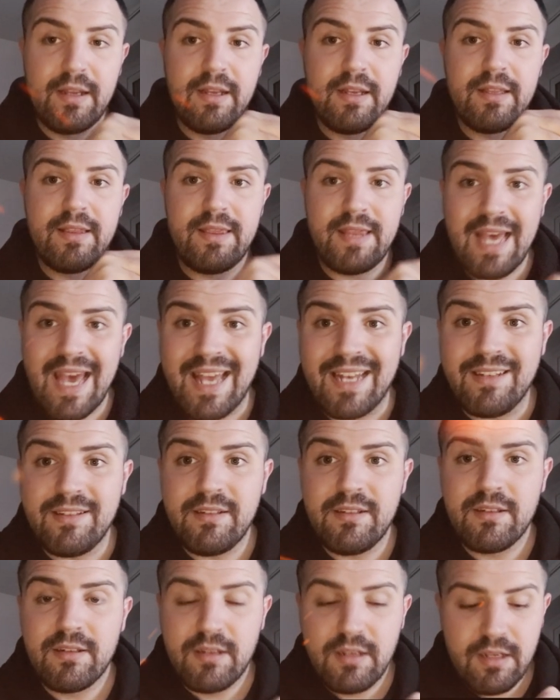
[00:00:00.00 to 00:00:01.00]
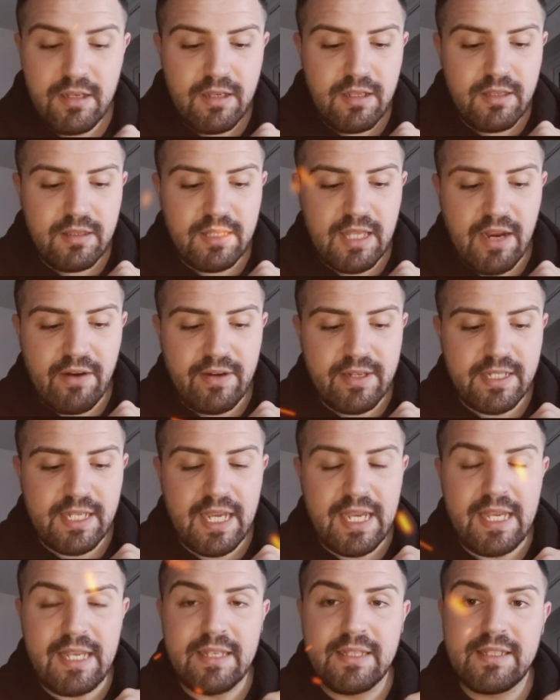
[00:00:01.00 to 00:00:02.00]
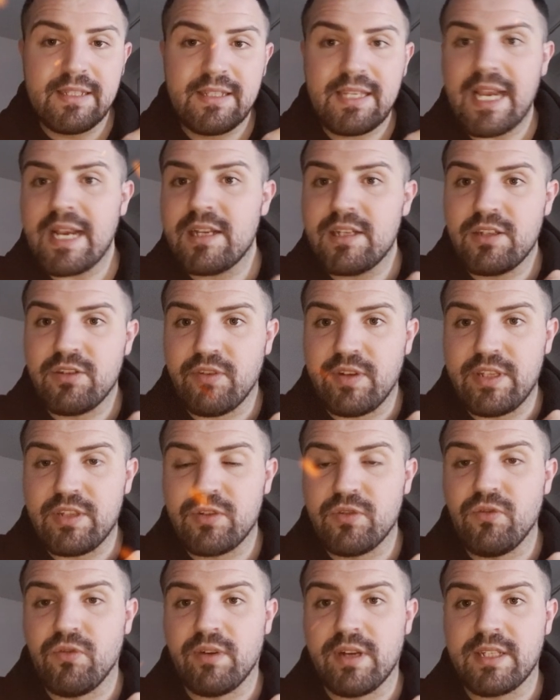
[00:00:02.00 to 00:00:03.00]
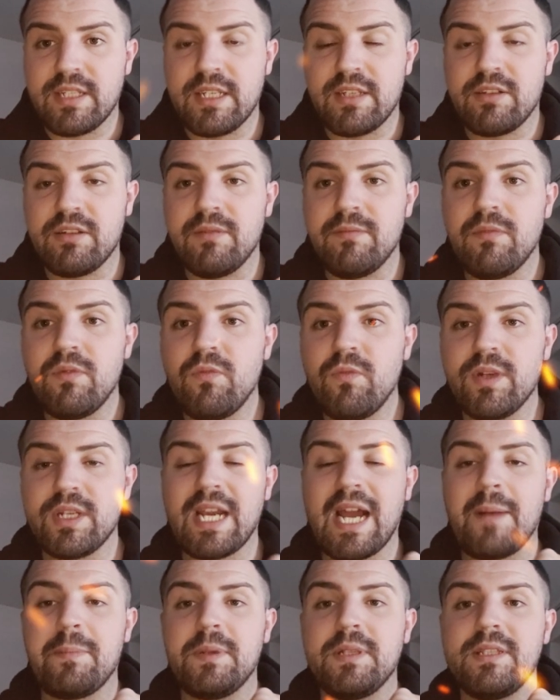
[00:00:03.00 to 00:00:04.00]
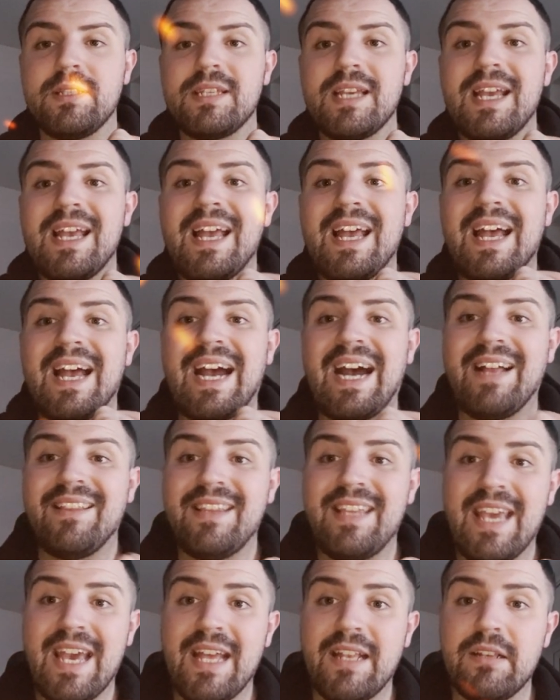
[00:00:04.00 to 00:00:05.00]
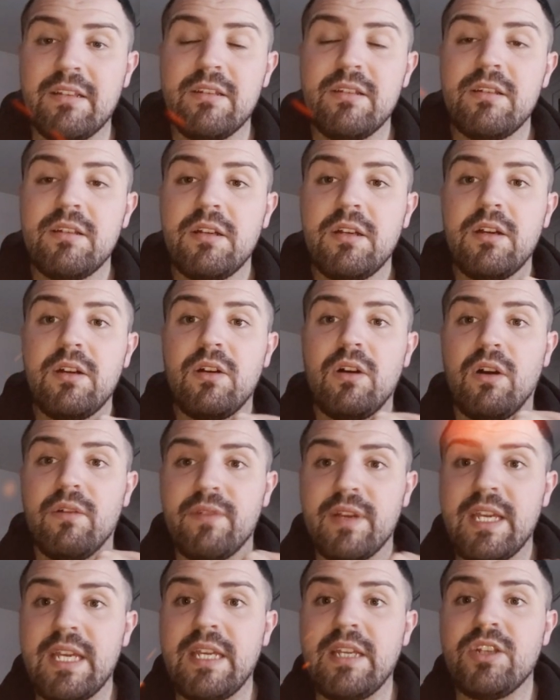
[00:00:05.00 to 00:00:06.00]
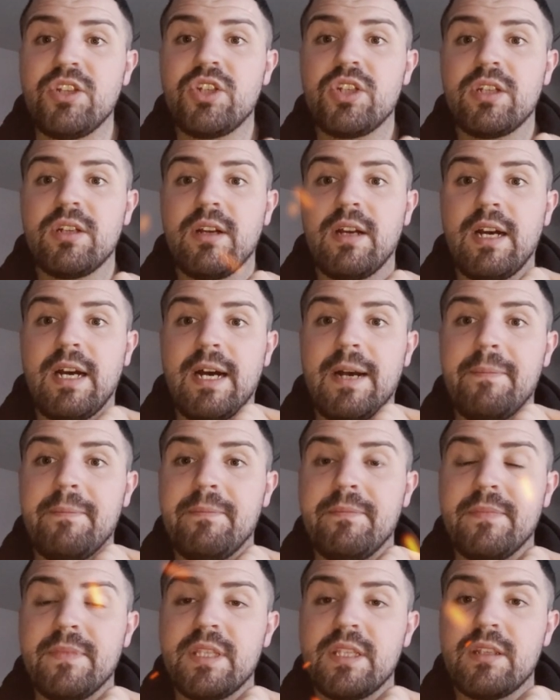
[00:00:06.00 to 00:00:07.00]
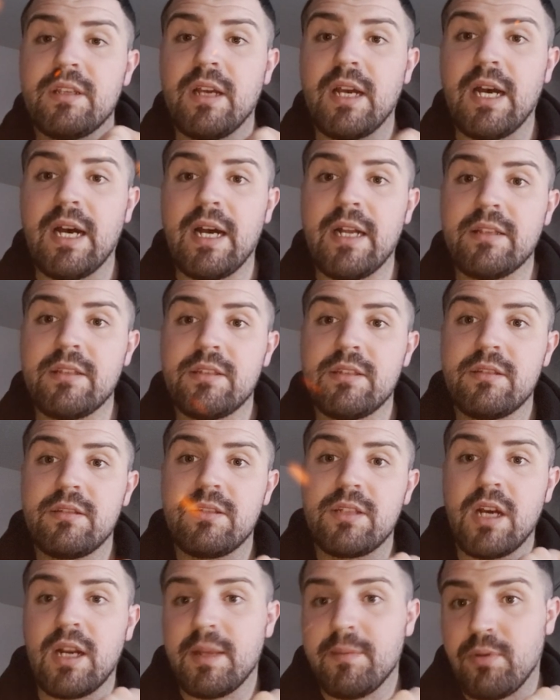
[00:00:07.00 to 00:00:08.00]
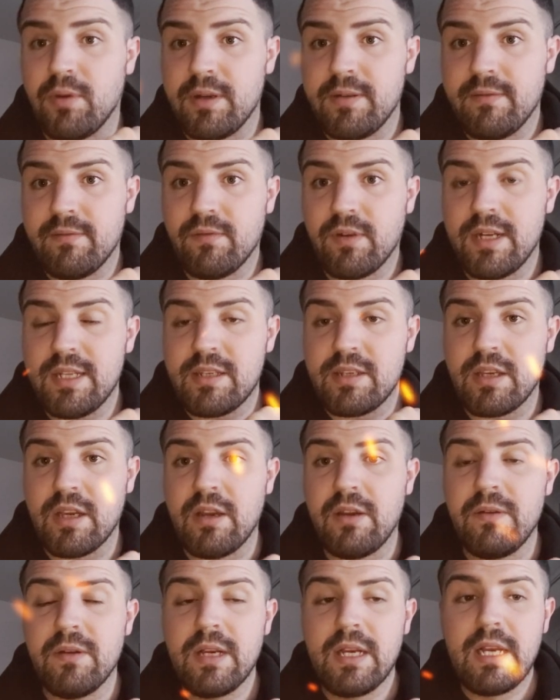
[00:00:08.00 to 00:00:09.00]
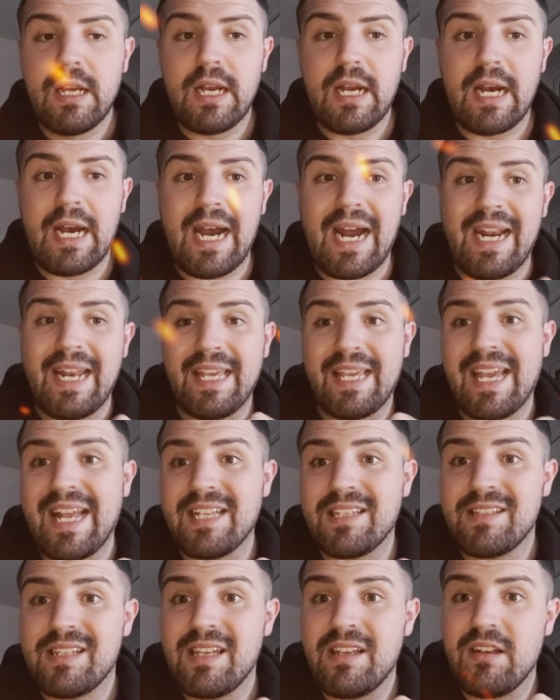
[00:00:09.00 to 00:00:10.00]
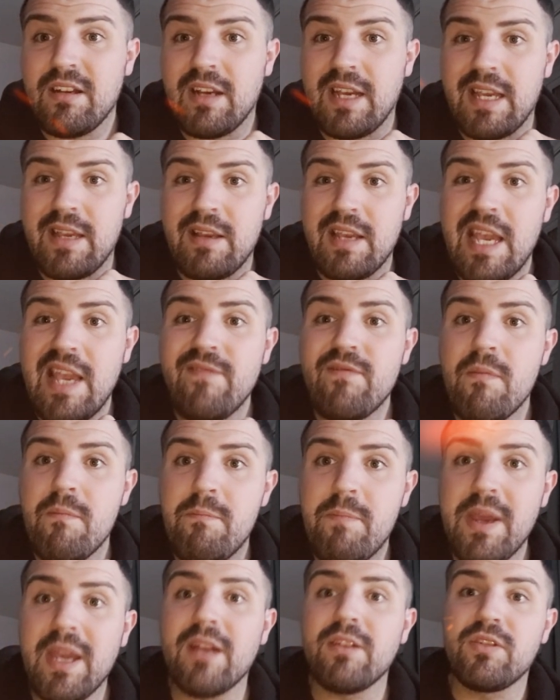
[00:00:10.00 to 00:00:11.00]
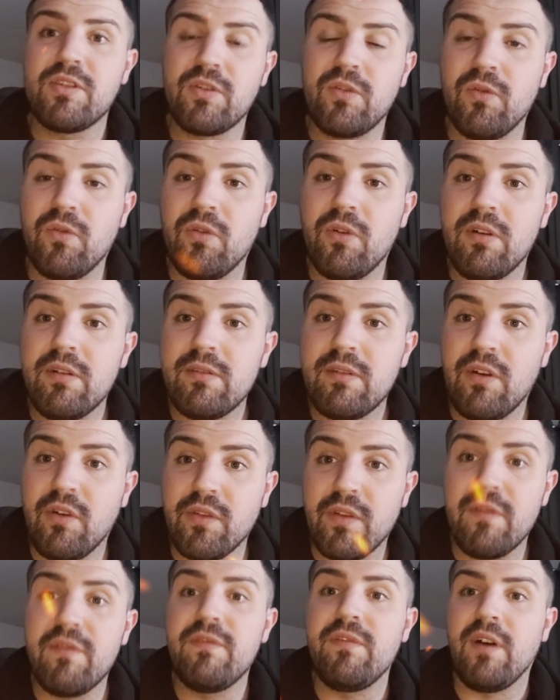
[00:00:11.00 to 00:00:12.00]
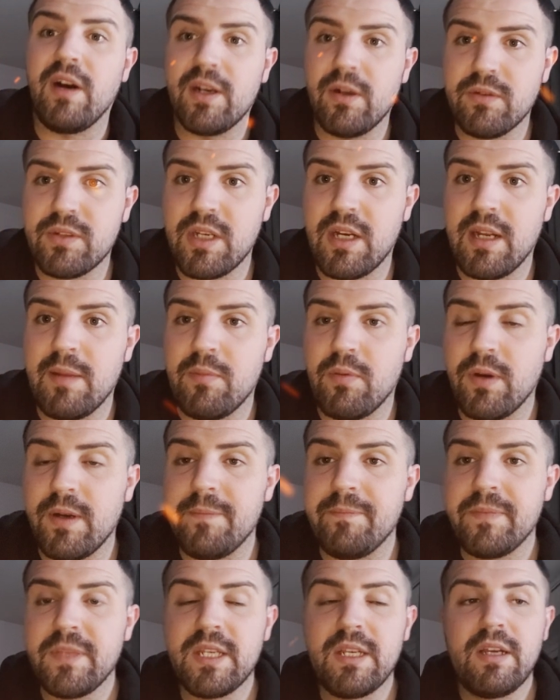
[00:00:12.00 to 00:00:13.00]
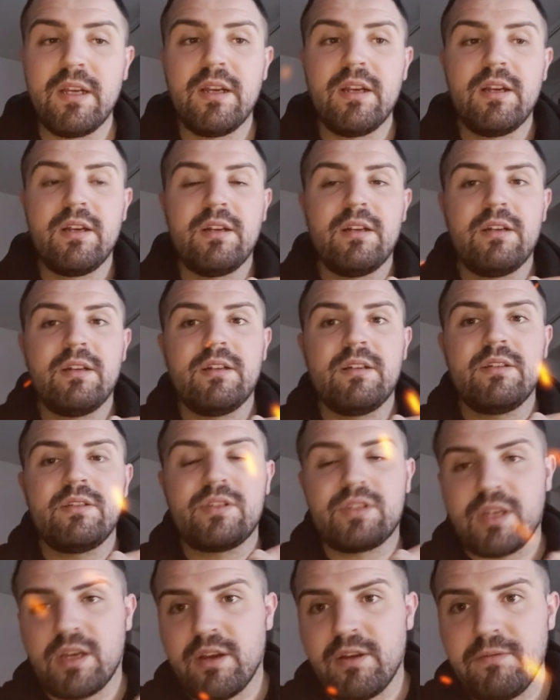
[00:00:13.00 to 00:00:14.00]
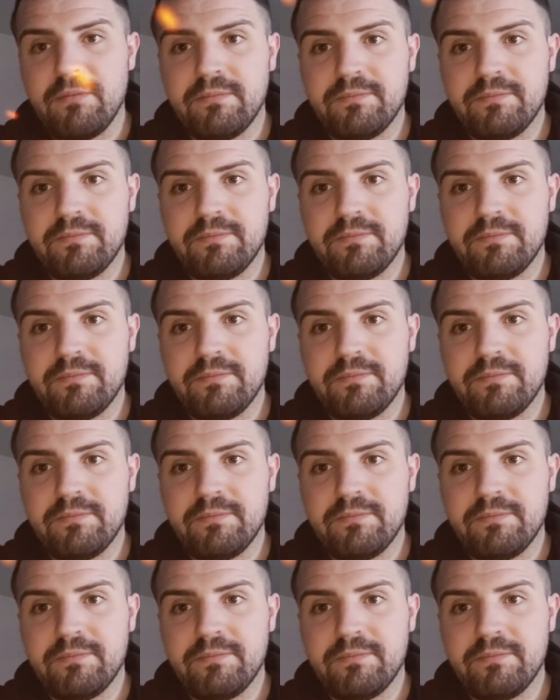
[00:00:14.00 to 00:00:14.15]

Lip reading: Then there is a secondary scoring system which happens at the end of each turning point, right? So and it gets a even bigger score on the final turning point. So